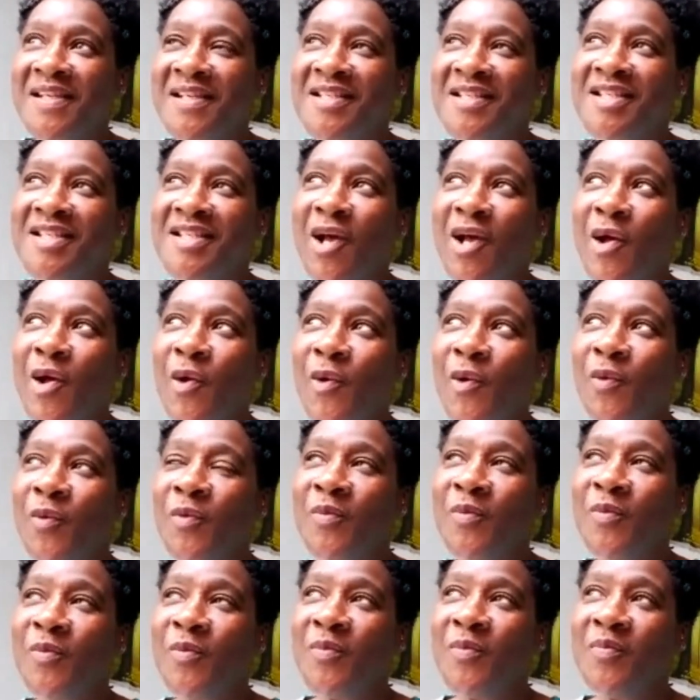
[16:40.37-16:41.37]

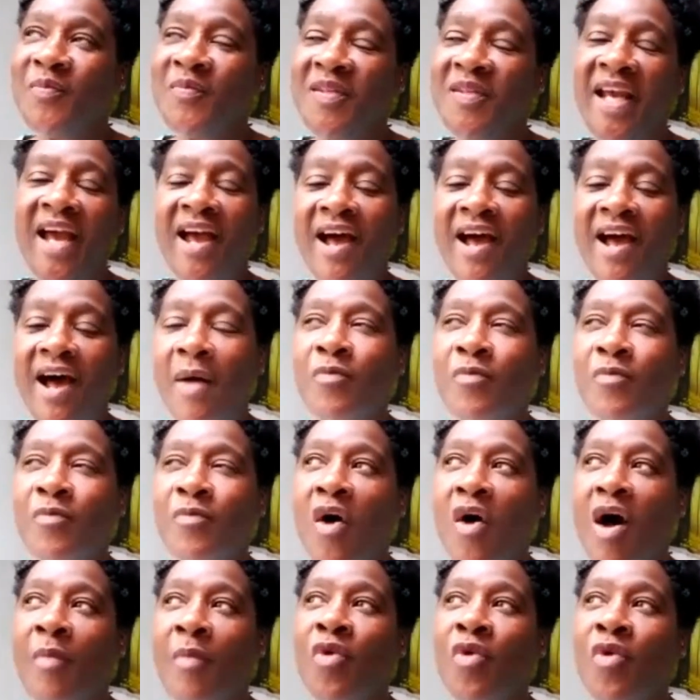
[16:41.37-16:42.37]
So yeah, I'm
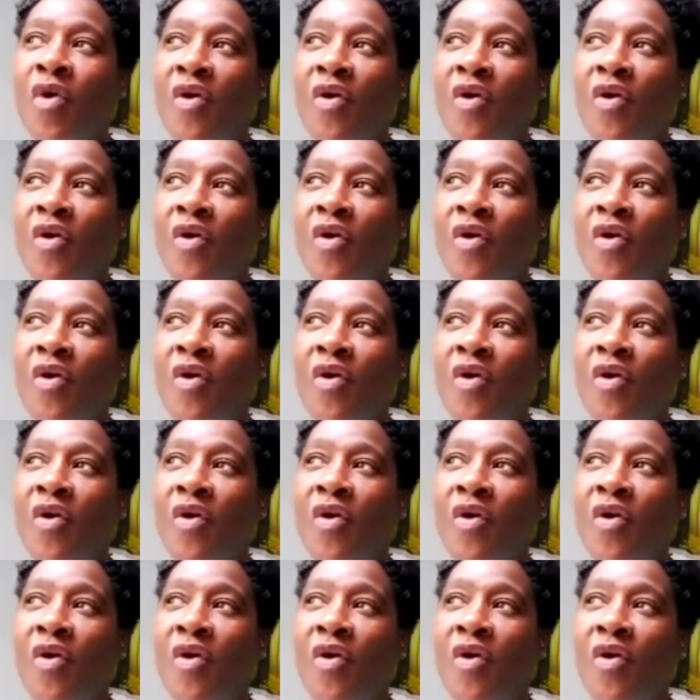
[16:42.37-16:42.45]
not